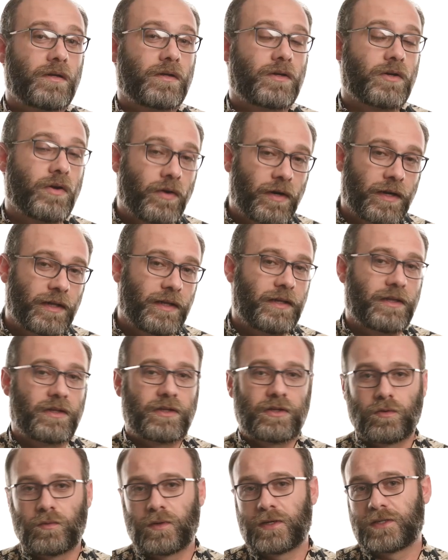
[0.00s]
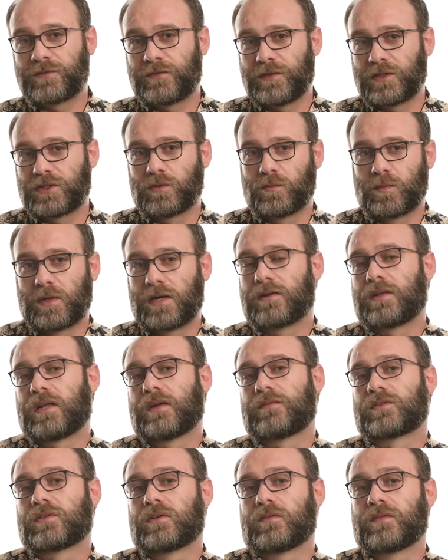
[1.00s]
Currently, the U.S. Fish and
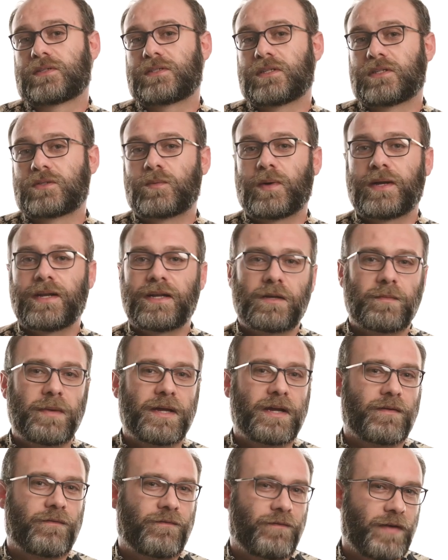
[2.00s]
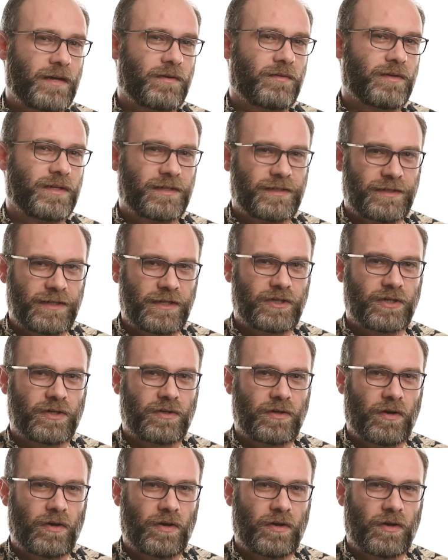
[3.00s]
Wildlife Service is waiting to make a final decision